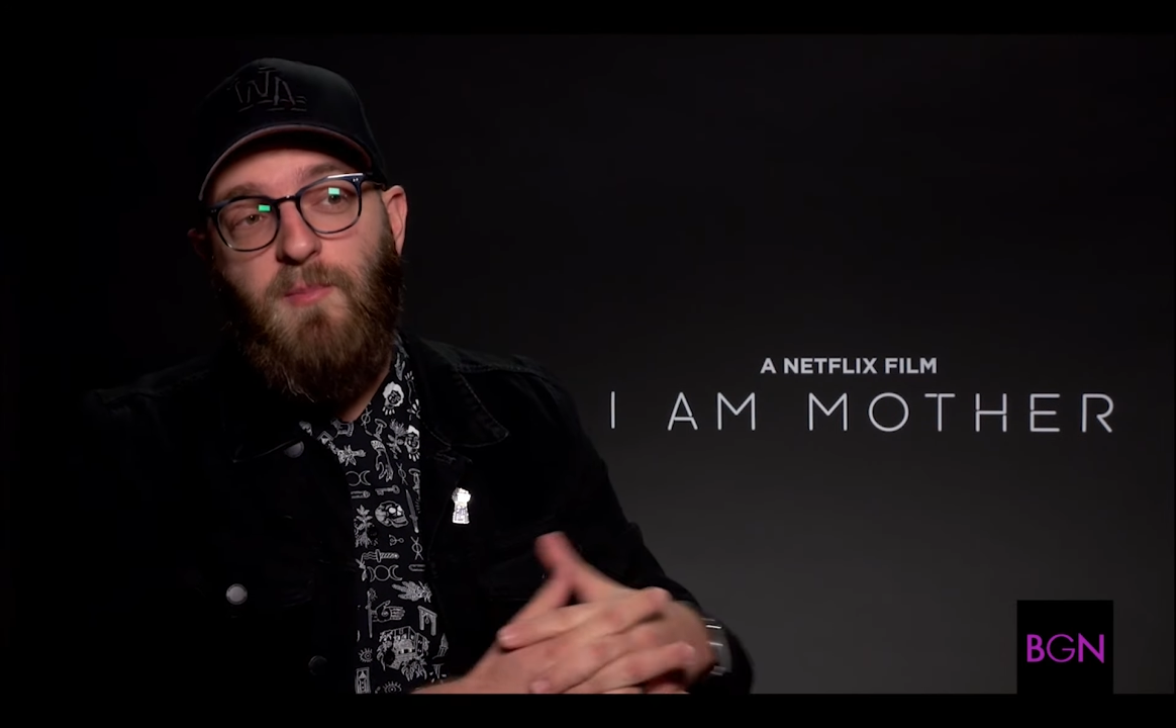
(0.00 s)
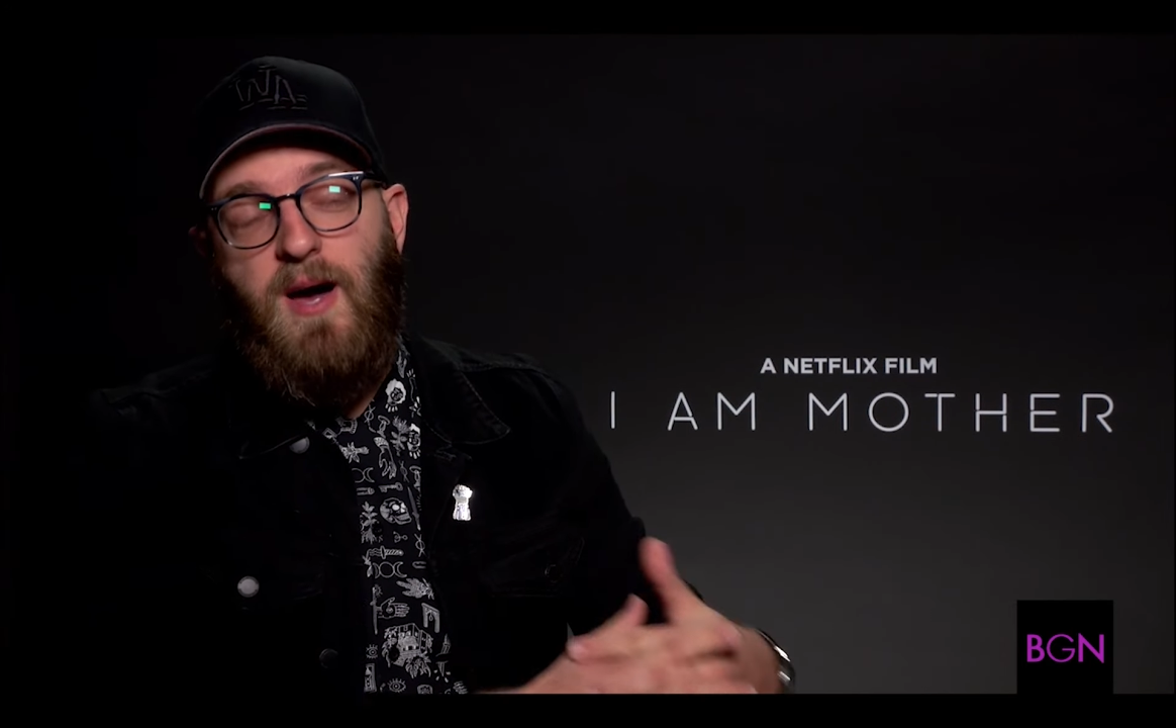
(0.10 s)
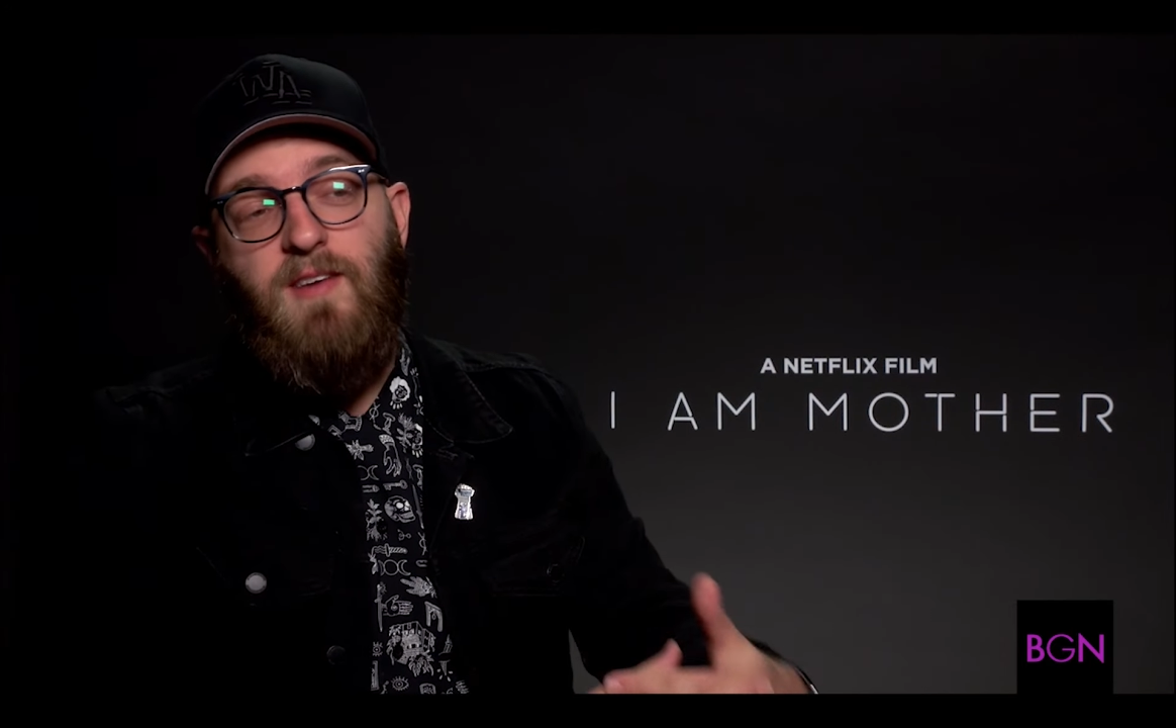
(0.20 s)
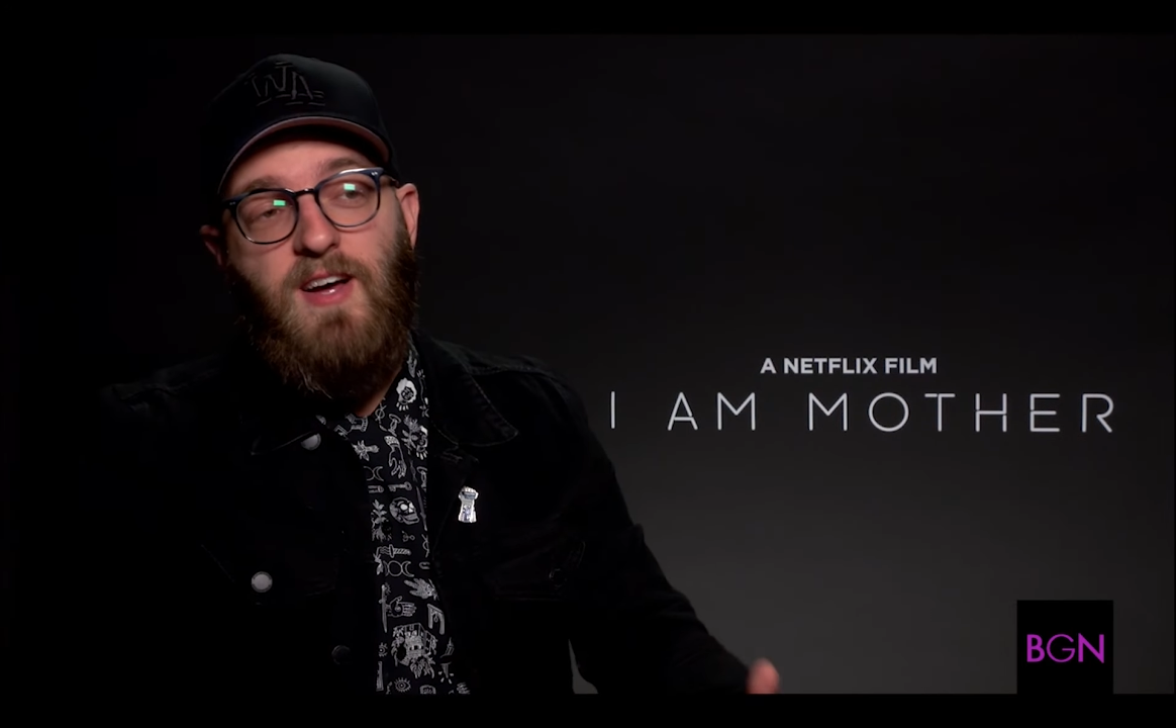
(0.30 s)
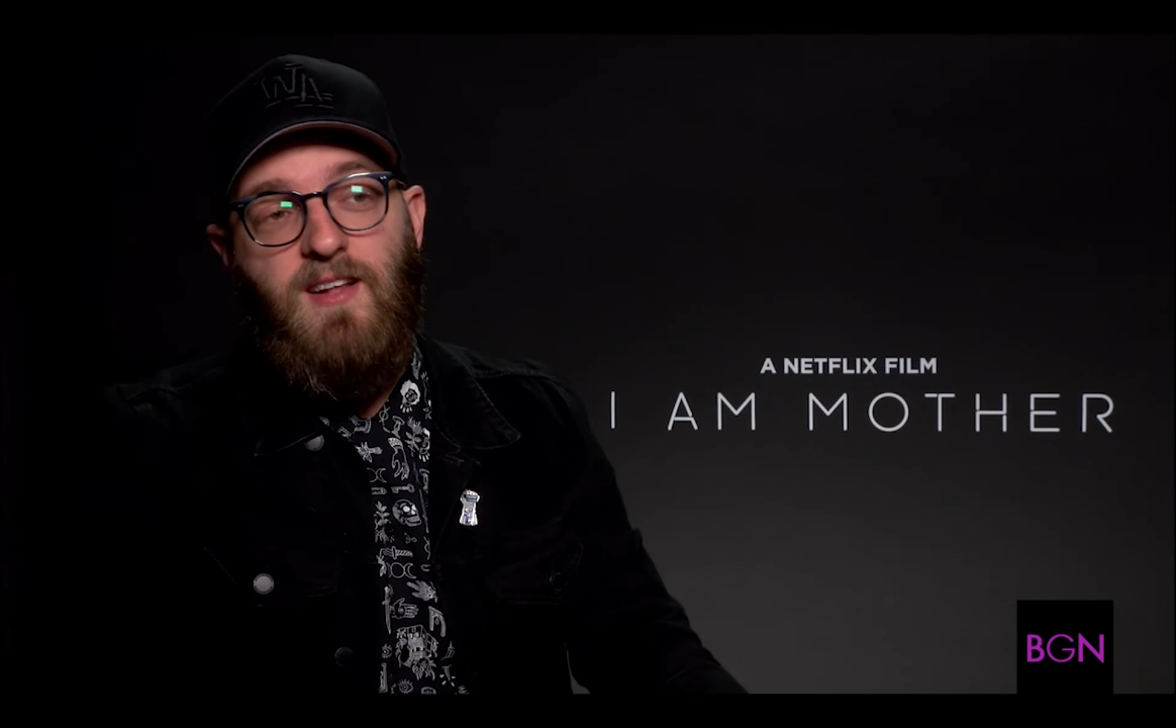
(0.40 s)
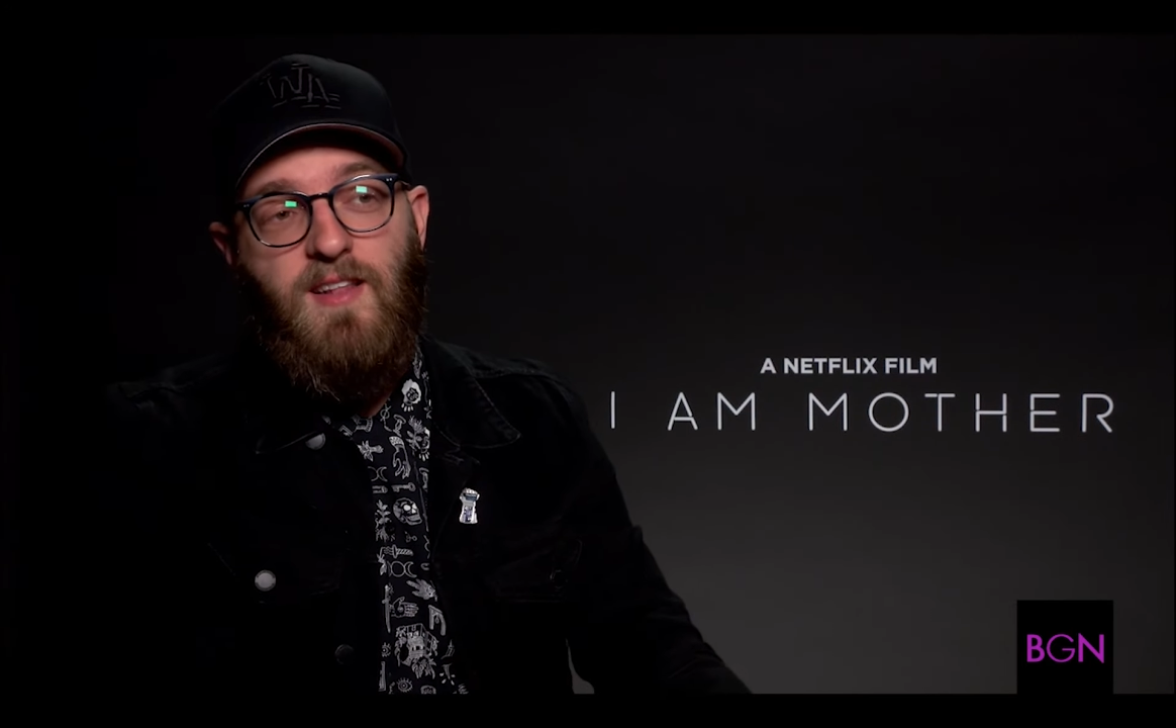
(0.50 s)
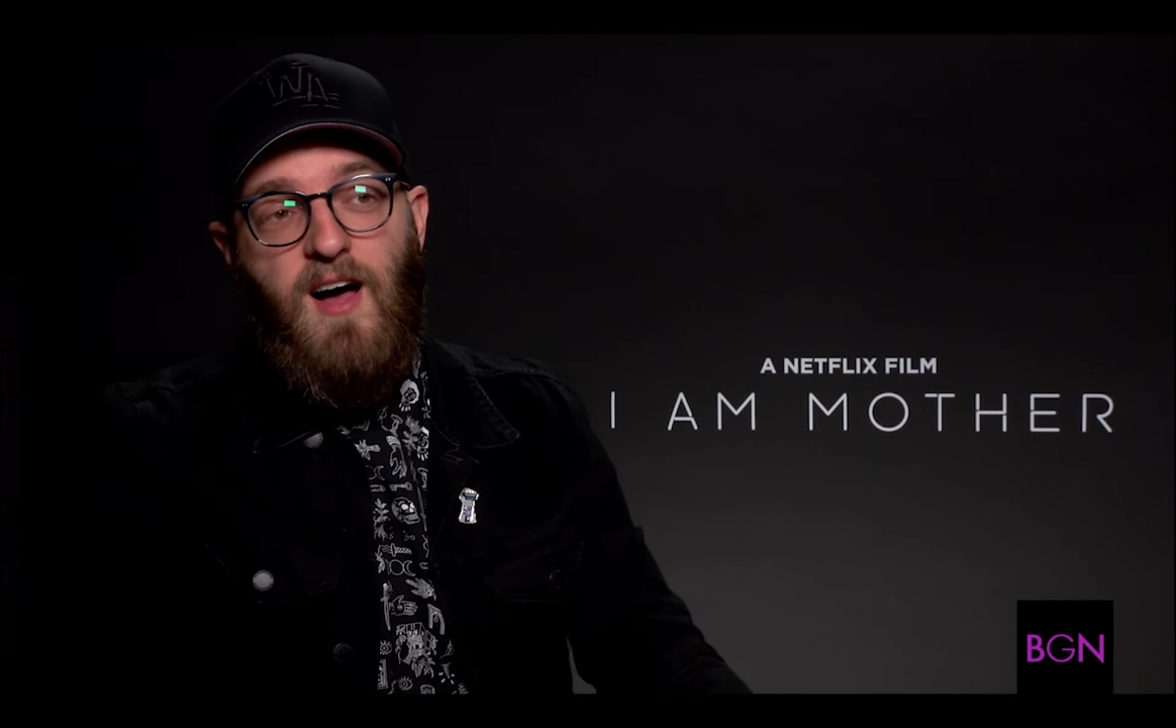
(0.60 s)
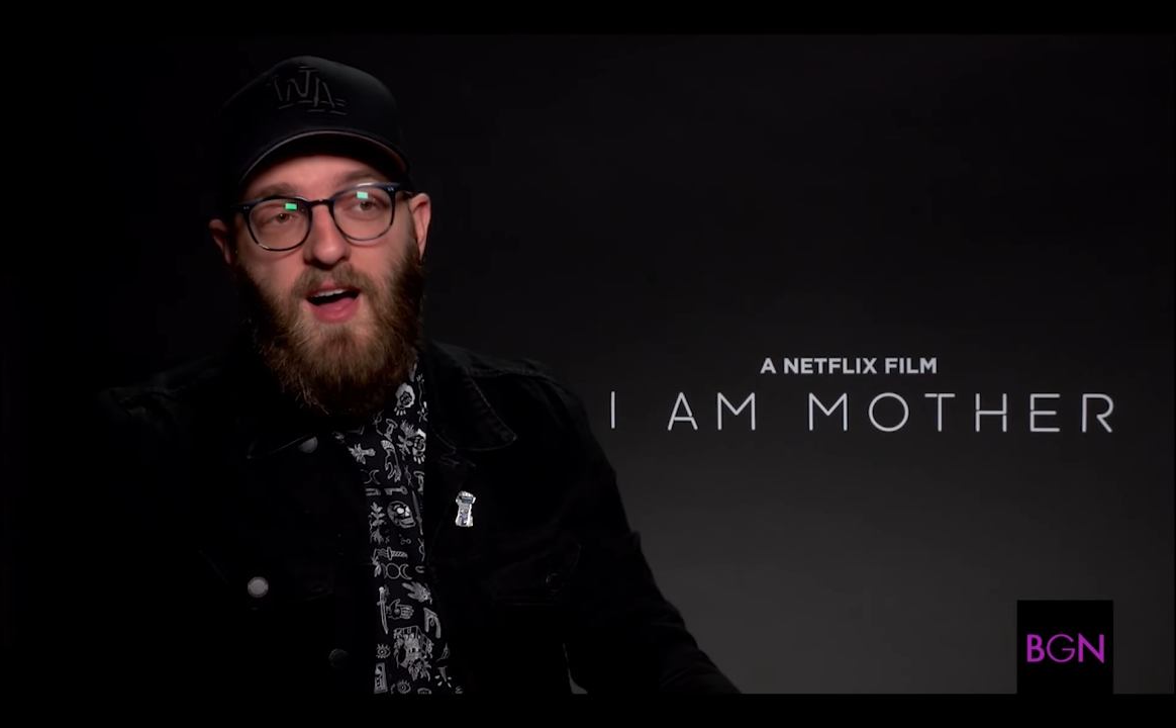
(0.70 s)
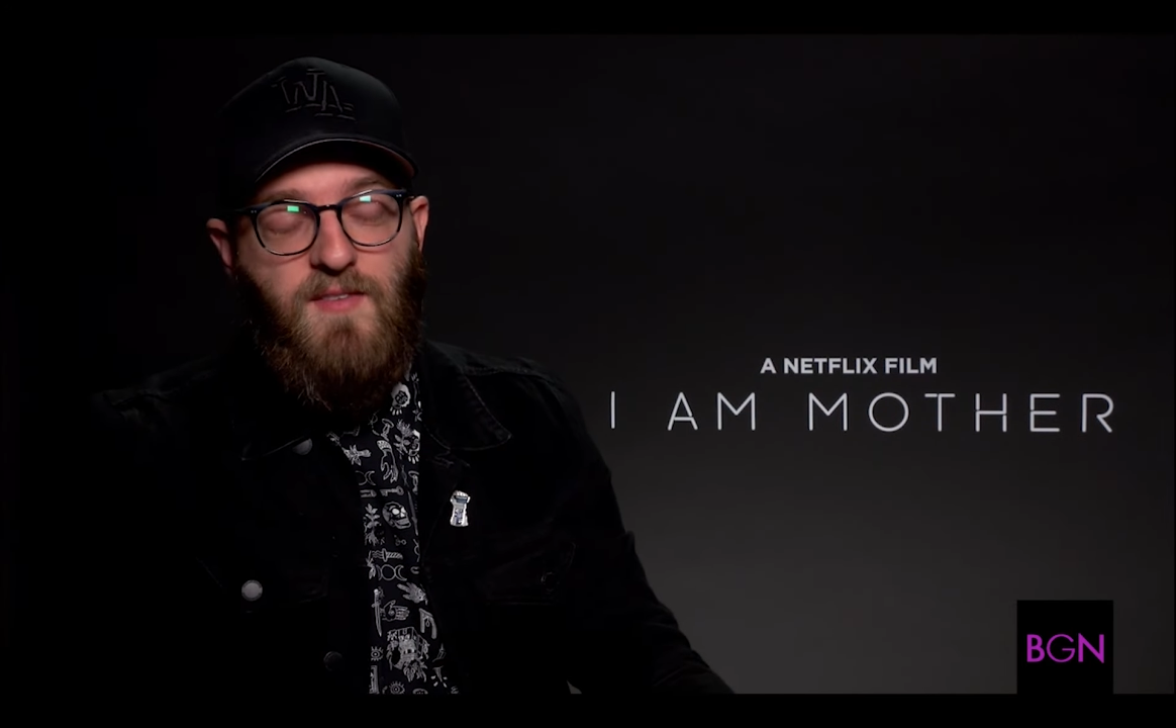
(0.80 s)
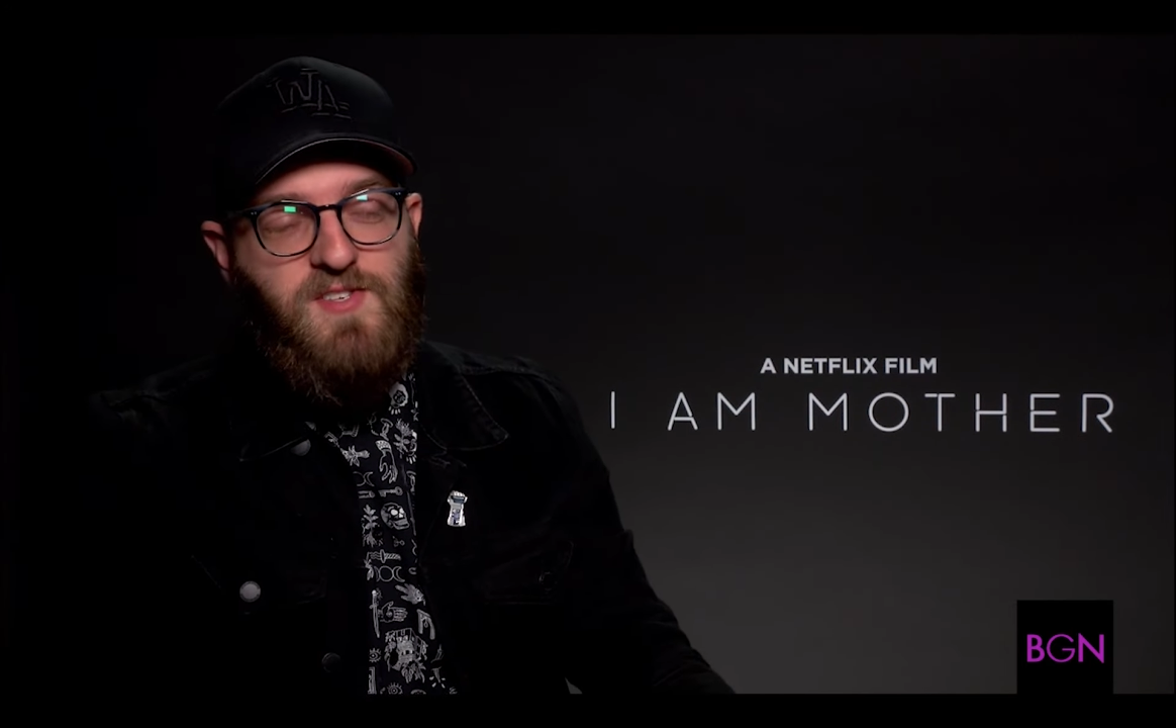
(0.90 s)
part of our
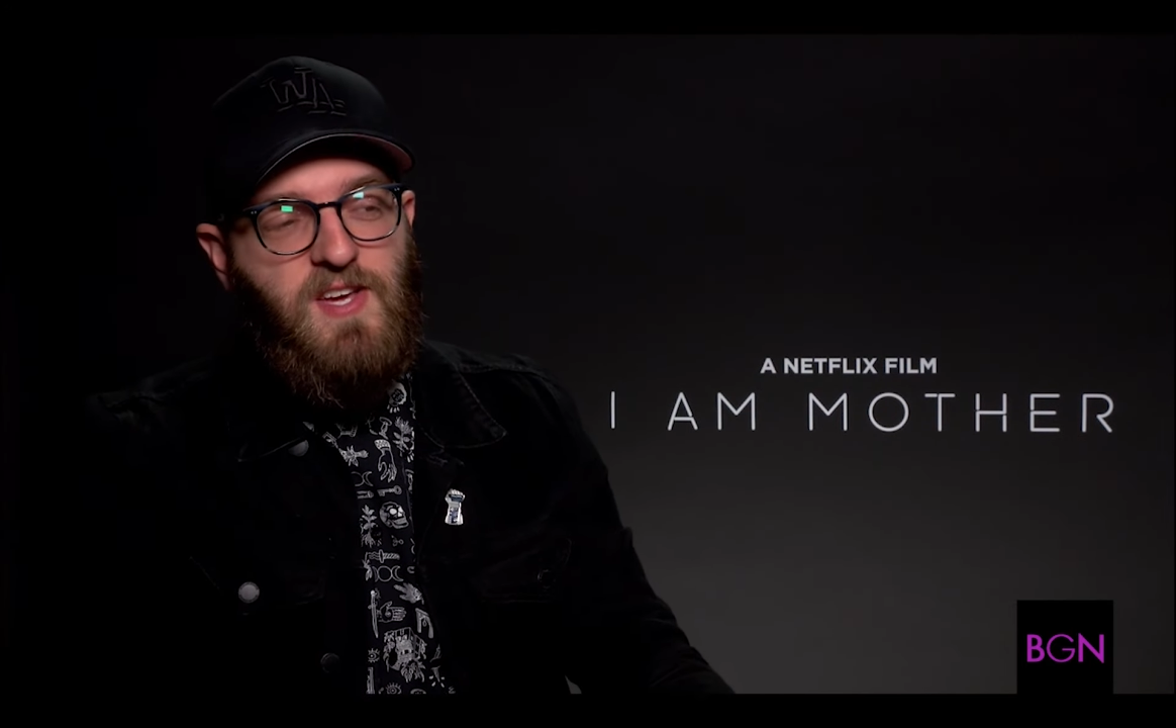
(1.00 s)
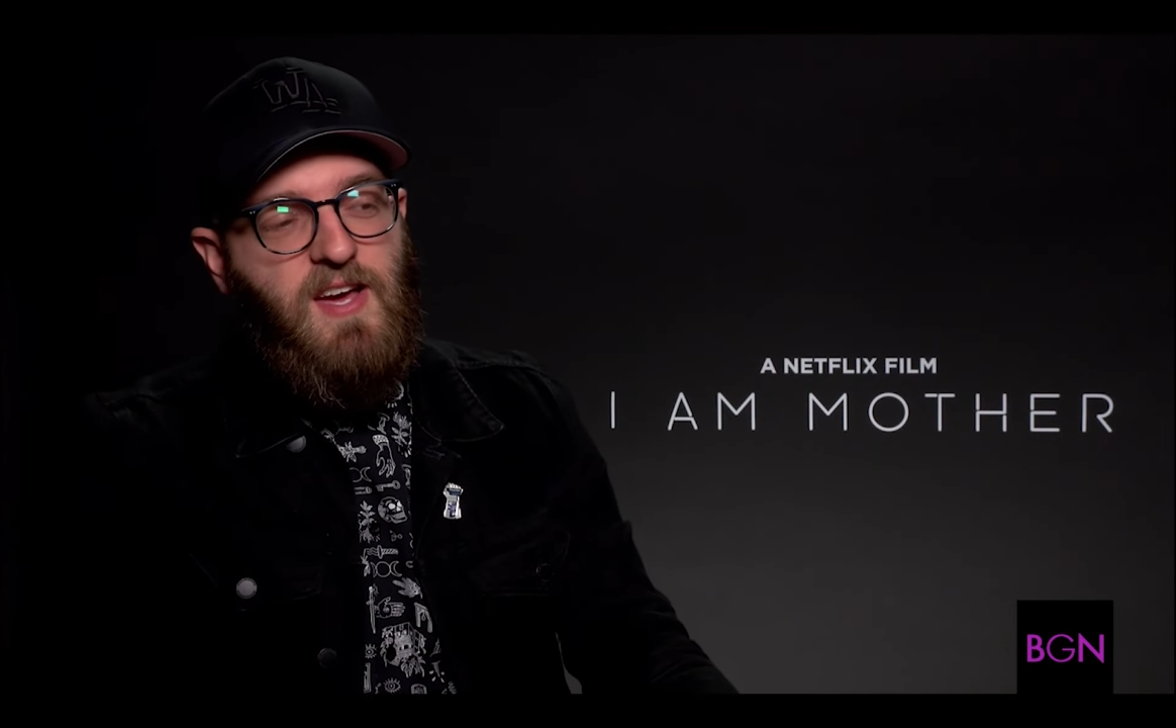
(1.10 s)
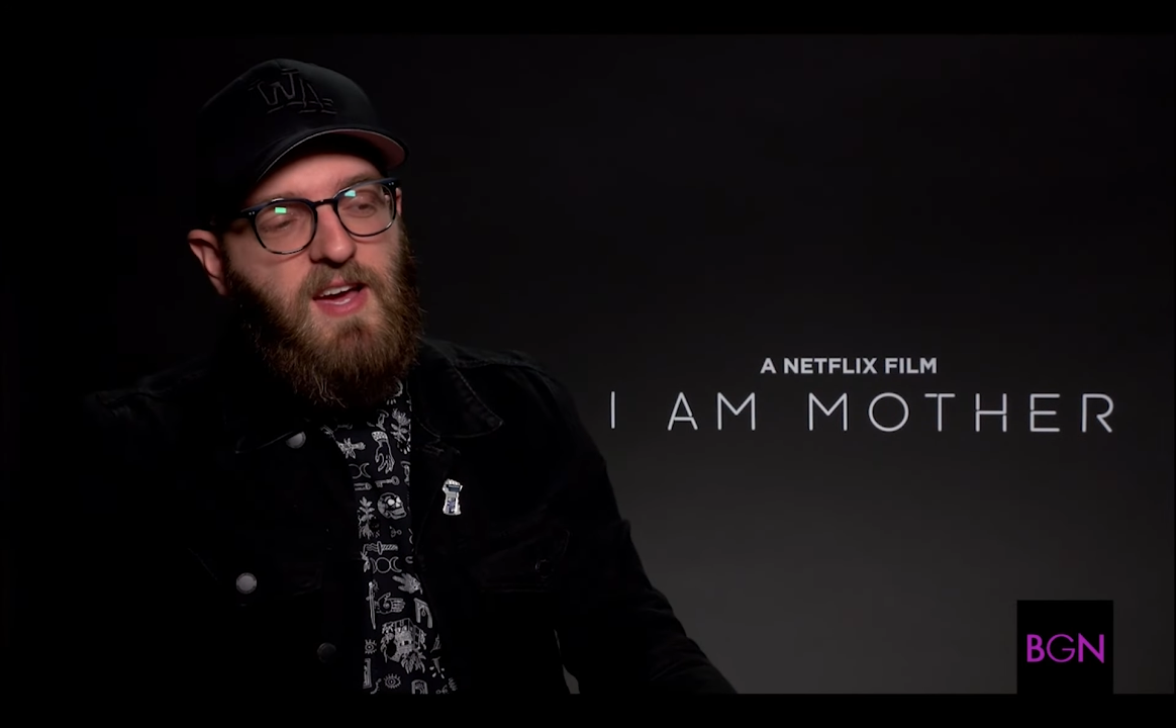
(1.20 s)
lives.